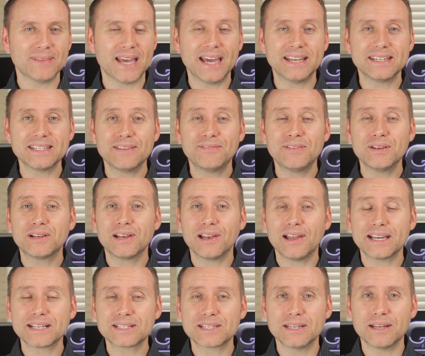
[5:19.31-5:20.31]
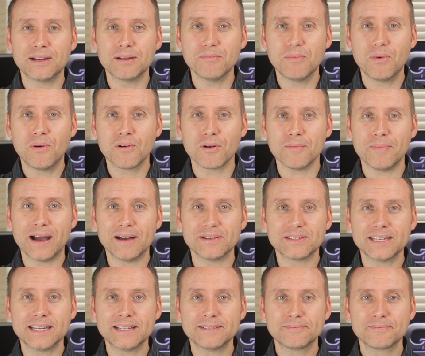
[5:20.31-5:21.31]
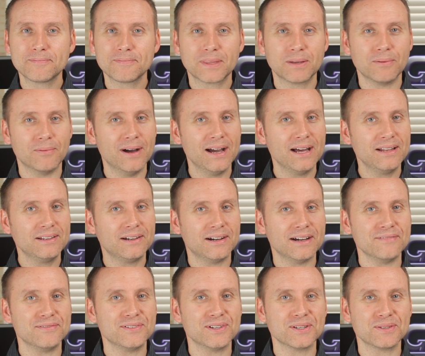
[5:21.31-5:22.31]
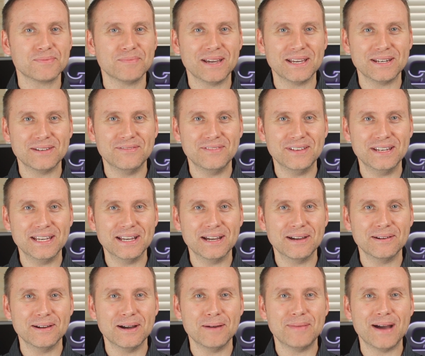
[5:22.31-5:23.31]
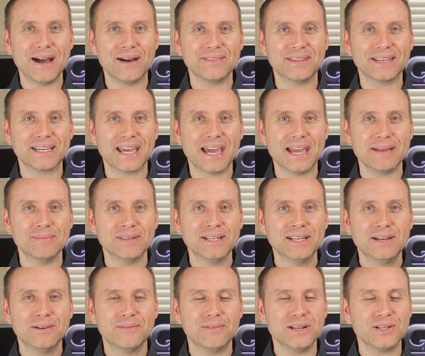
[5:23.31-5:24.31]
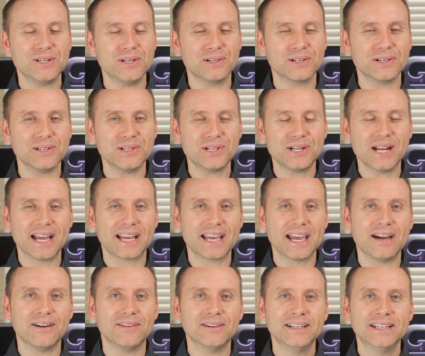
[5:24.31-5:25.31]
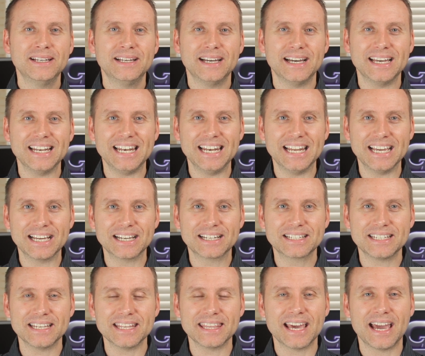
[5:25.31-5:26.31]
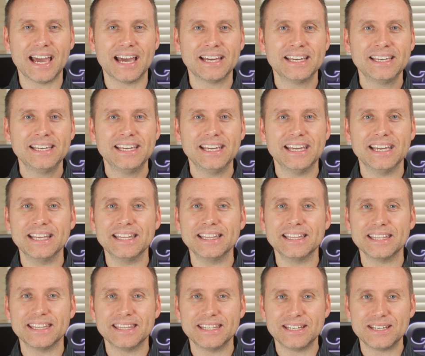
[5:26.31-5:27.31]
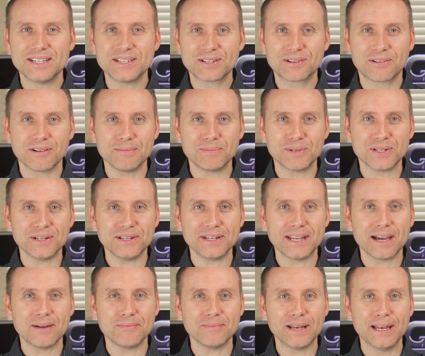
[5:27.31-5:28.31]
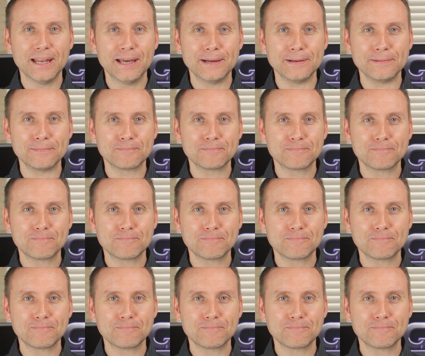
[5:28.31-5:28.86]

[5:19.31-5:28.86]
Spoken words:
And if you'd like to know more about it, well, I've just made a video about the game, which you can check out, a link to that in the description down below.